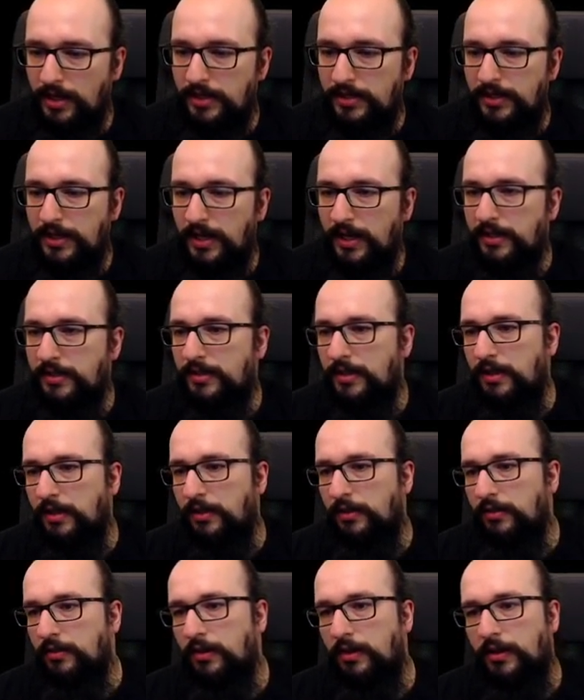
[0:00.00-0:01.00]
easy S tier,
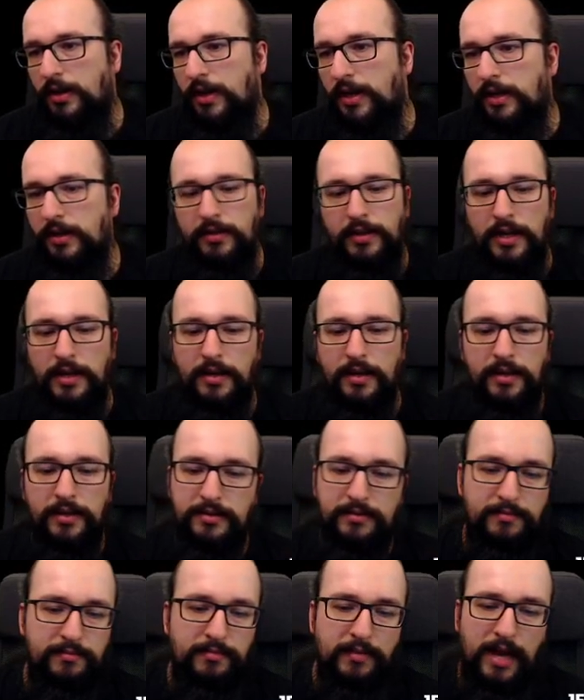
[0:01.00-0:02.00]
all right?
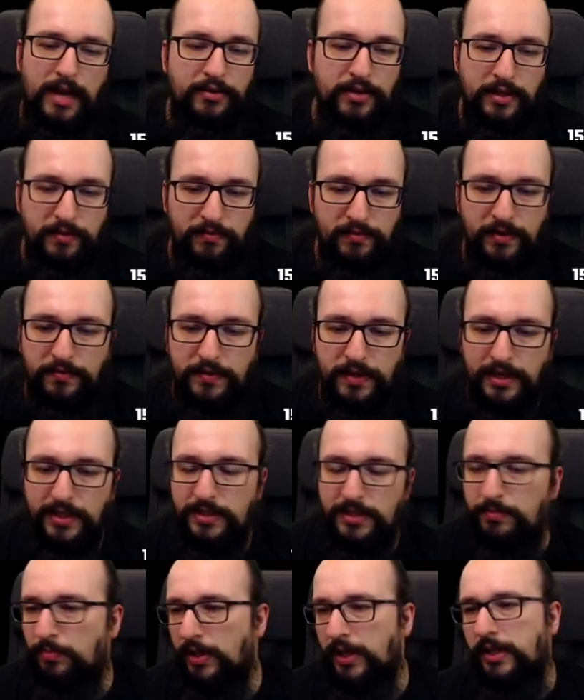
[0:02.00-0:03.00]
I don't even have to
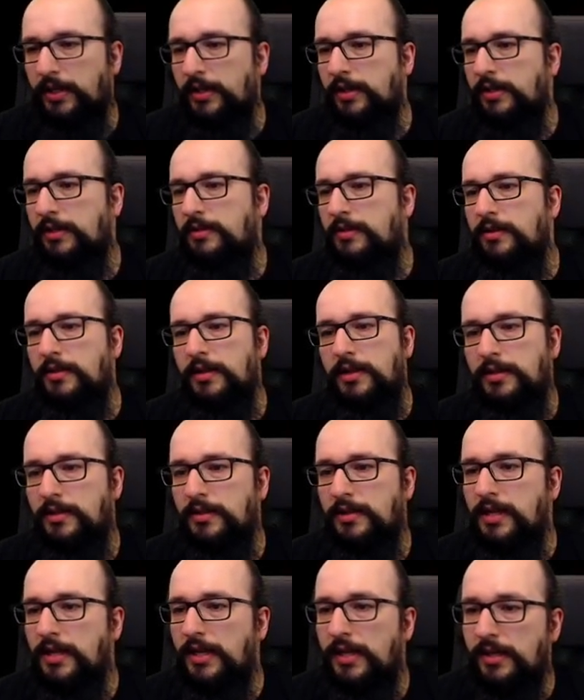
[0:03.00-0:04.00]
explain this. This is
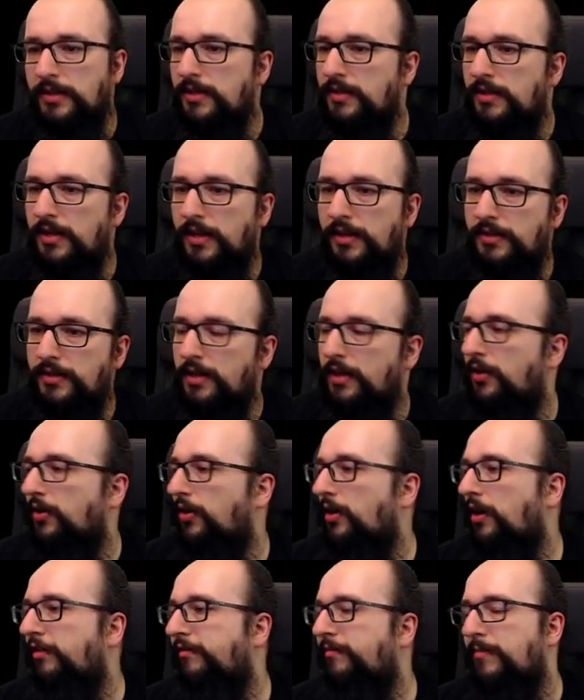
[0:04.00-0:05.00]
the easiest S tier
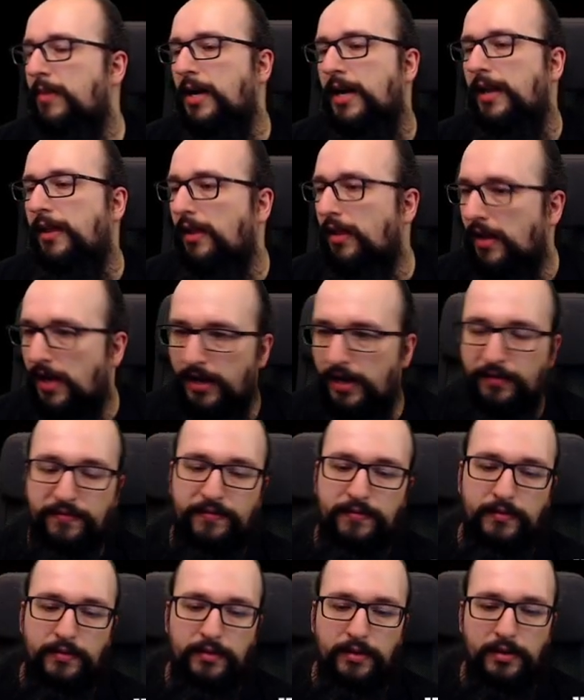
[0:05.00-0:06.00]
of my life.
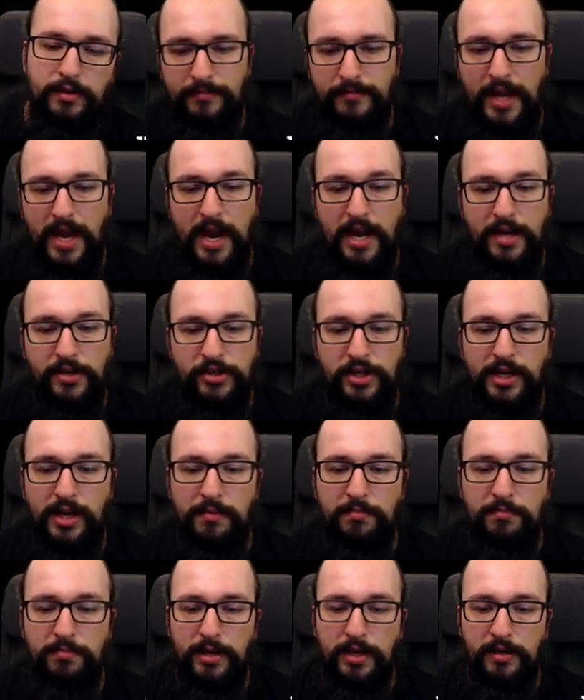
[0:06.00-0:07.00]
And she
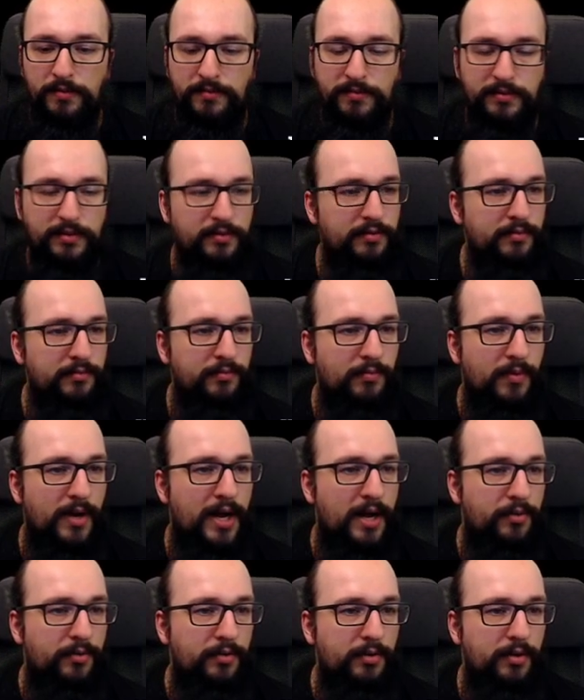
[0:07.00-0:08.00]
got buffed?
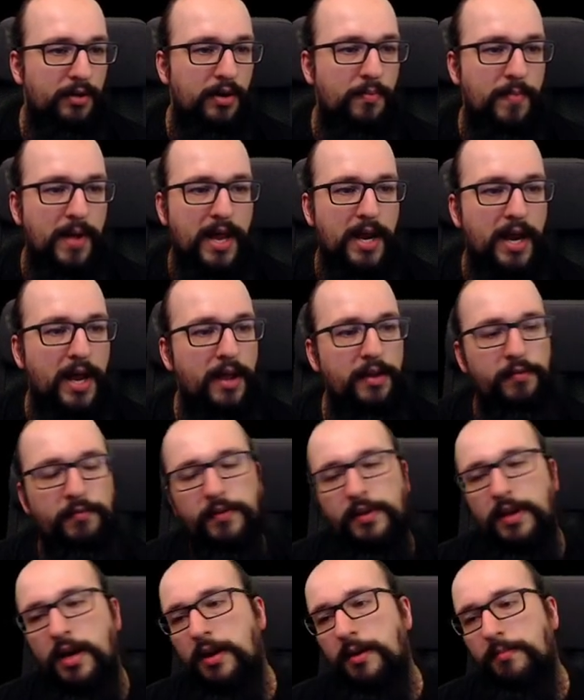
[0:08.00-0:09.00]
Wow. Oh man, I have
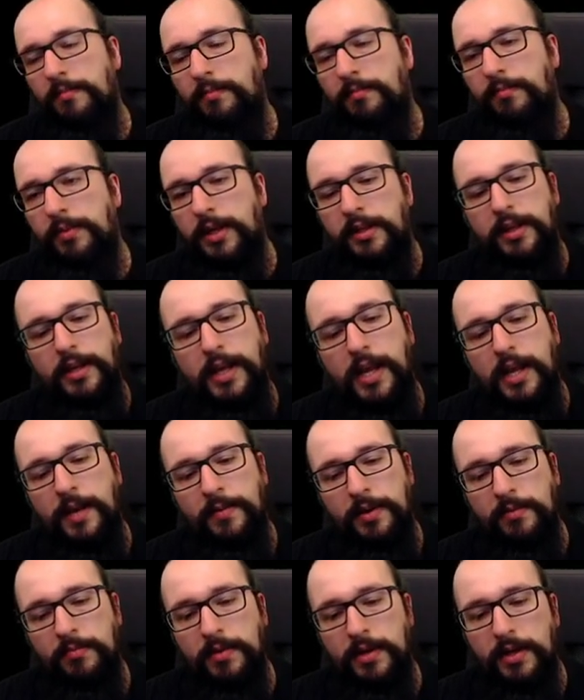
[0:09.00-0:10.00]
not played the game
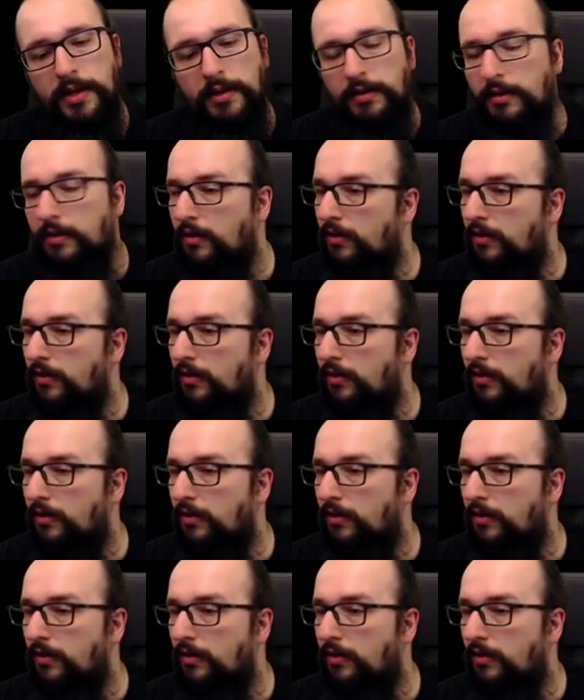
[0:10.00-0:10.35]
in a bit.